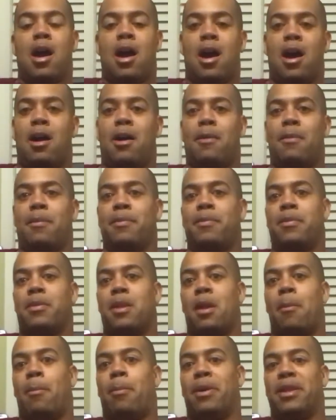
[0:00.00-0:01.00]

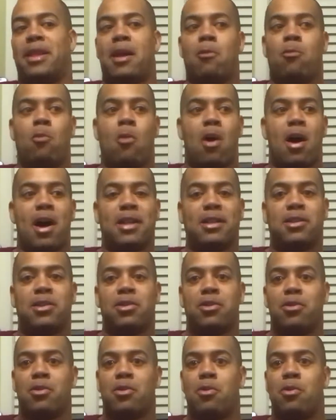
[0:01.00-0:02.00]
but they don't want
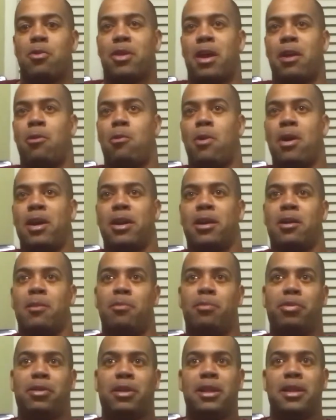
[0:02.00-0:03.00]
to
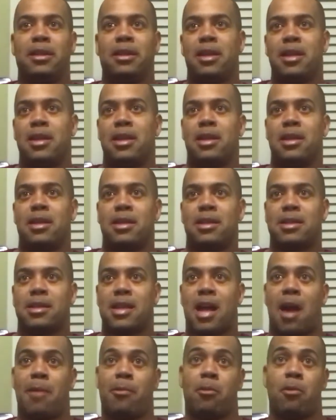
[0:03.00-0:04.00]
completely
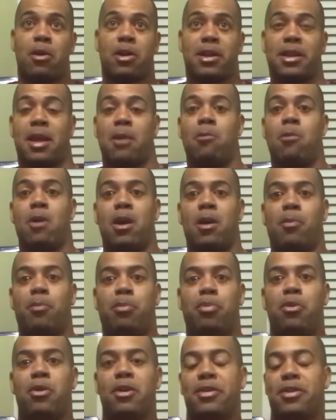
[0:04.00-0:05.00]
stop working. They want
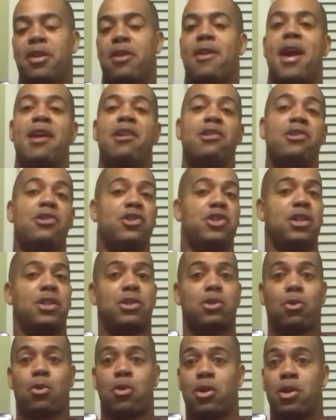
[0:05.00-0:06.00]
to put their energy
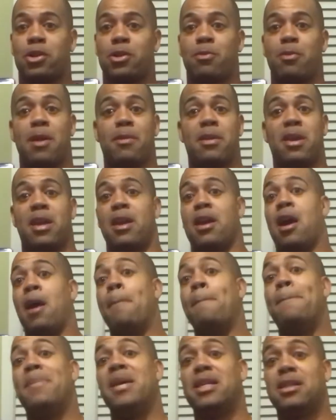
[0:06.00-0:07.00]
towards maybe a
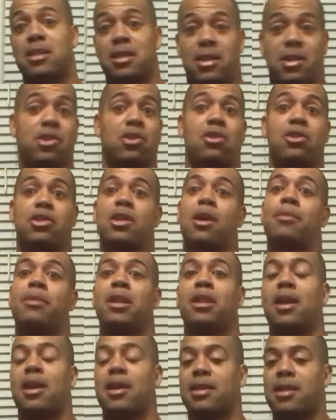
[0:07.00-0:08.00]
business or
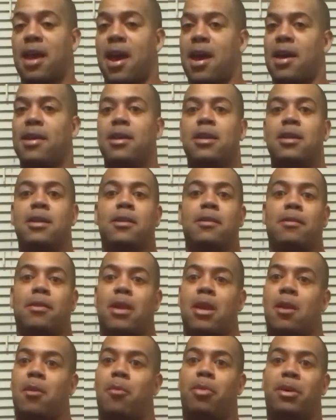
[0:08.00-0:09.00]
something like that.
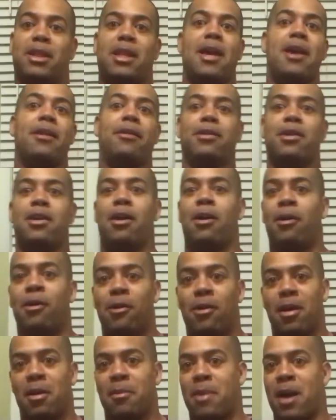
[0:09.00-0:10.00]
But they don't
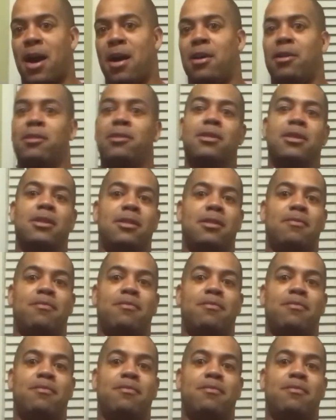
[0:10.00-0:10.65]
know about,